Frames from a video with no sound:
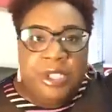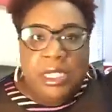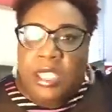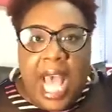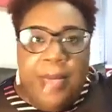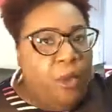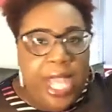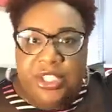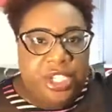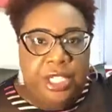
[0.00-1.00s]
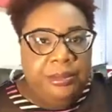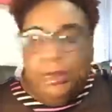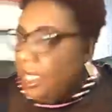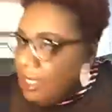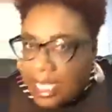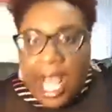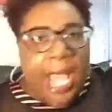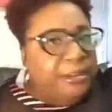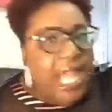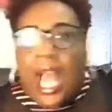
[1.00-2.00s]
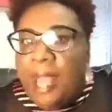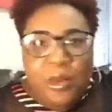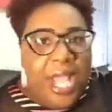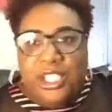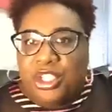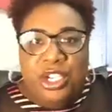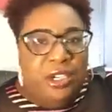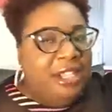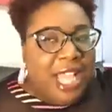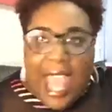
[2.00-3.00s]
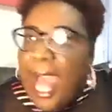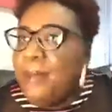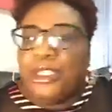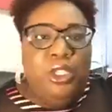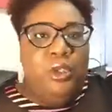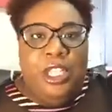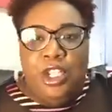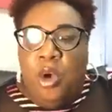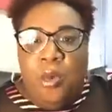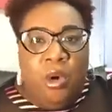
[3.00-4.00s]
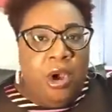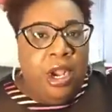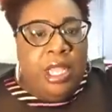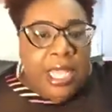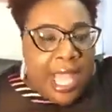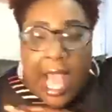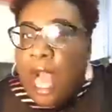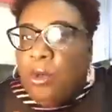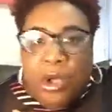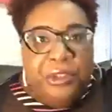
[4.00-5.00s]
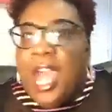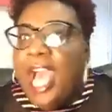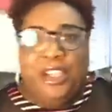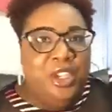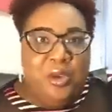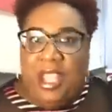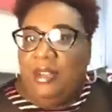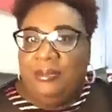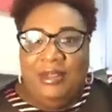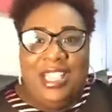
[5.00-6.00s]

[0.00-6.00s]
Time waster, time waster. Absolutely no more. I will not do it.